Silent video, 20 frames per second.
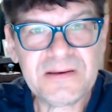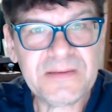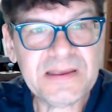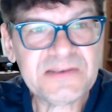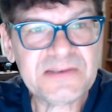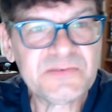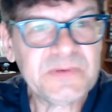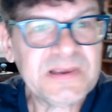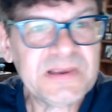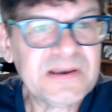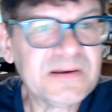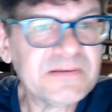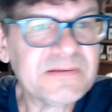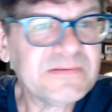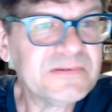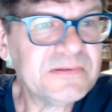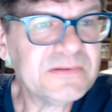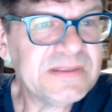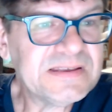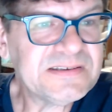as we go
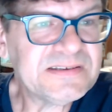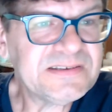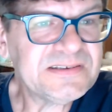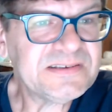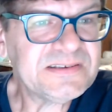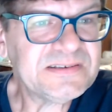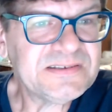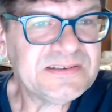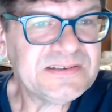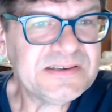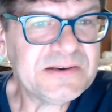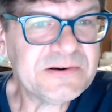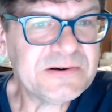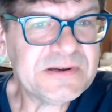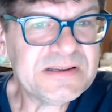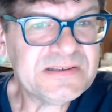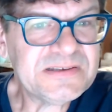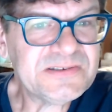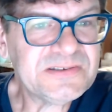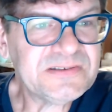through this
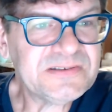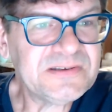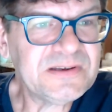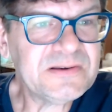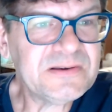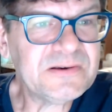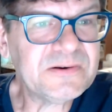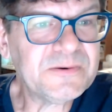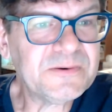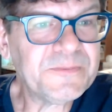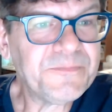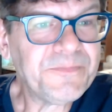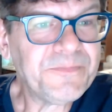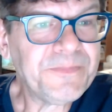series too.